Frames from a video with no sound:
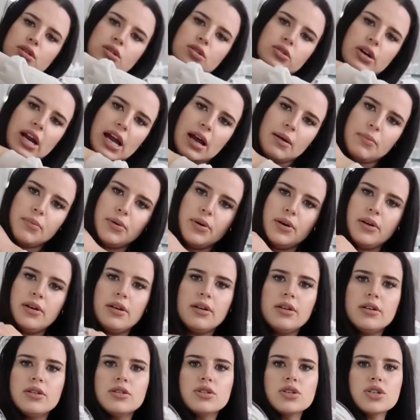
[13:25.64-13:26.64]
strap
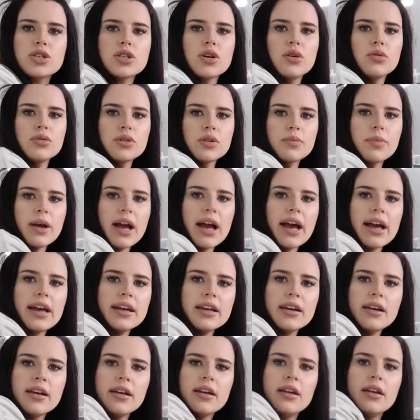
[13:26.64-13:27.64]
shoulder
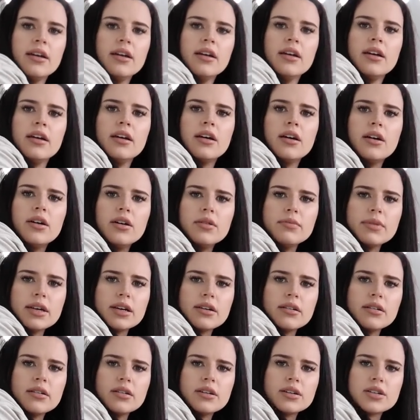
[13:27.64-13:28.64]
bag. Oh my
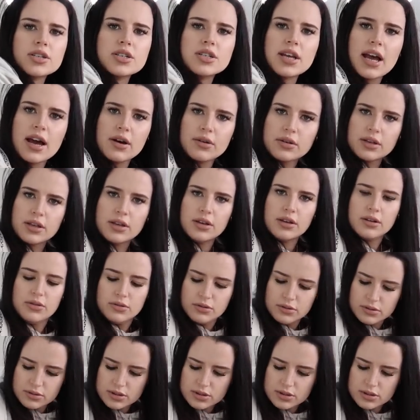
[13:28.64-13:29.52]
gosh, how cute.